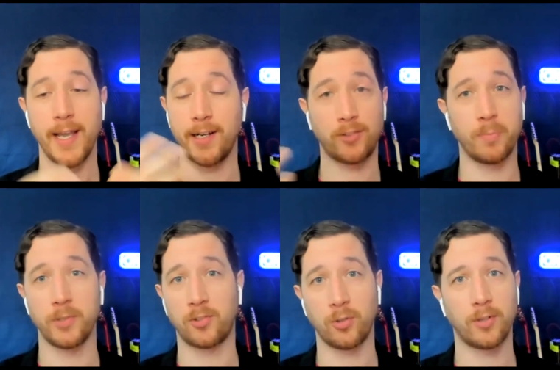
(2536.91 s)
And it's
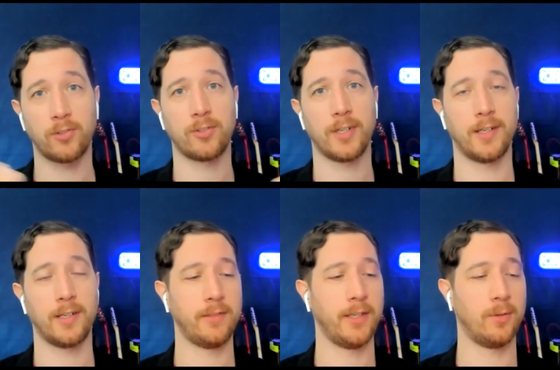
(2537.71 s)
open source.
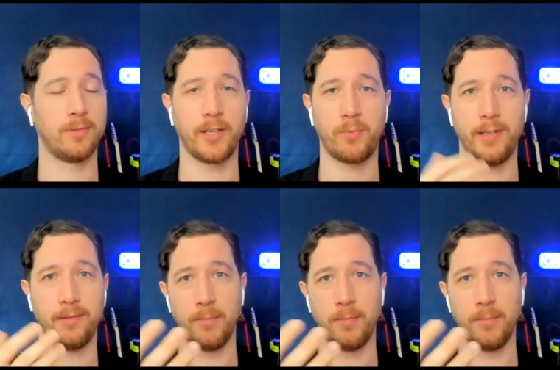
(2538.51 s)
Like